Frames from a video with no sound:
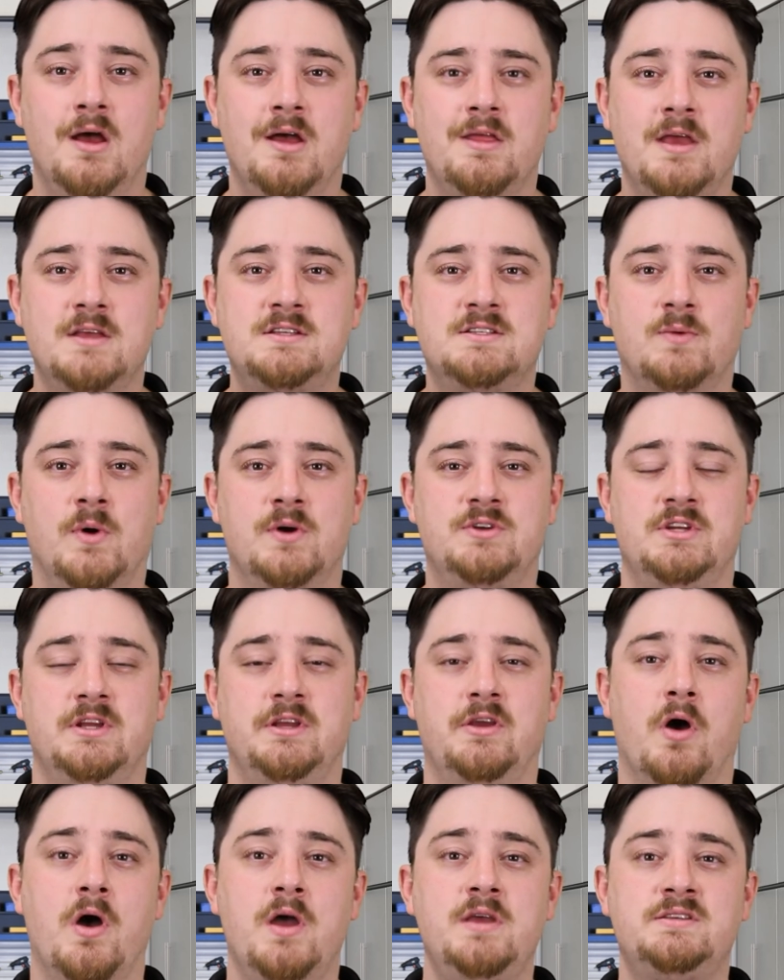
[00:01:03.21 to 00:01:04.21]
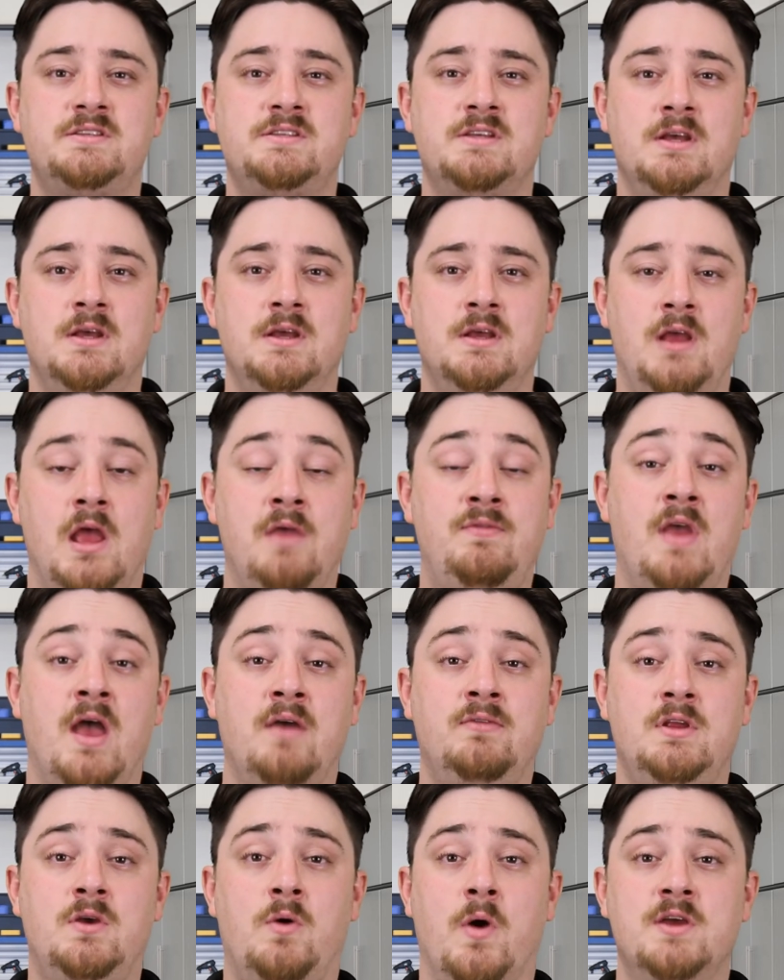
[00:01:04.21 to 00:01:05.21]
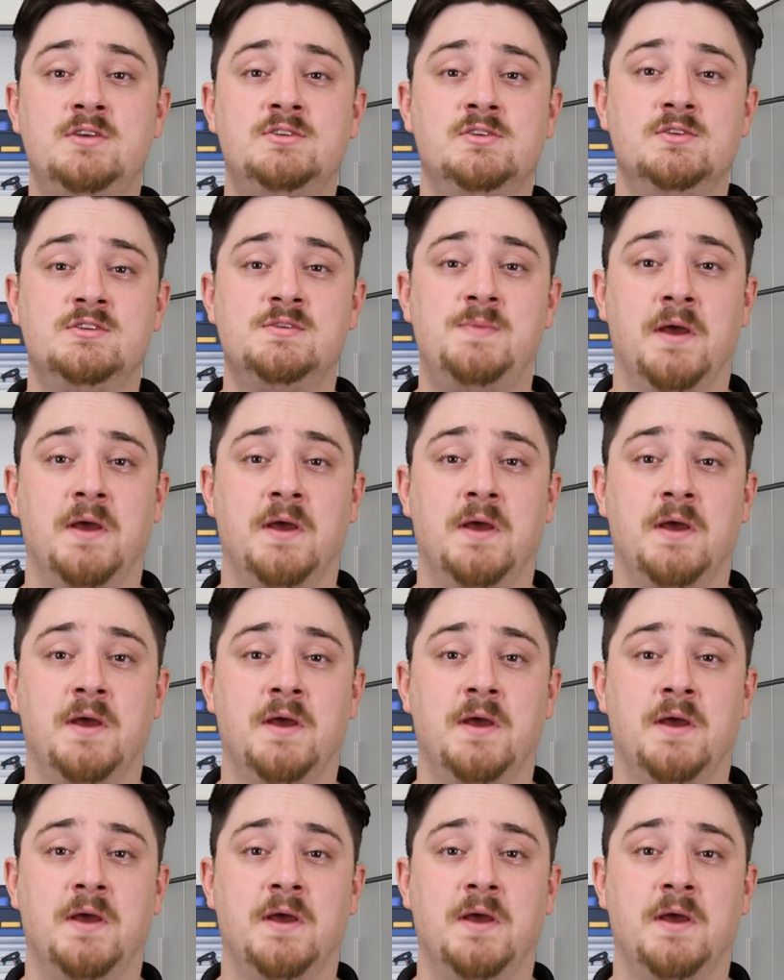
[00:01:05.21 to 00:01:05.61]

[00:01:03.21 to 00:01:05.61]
Thanks for watching, guys. If you have any questions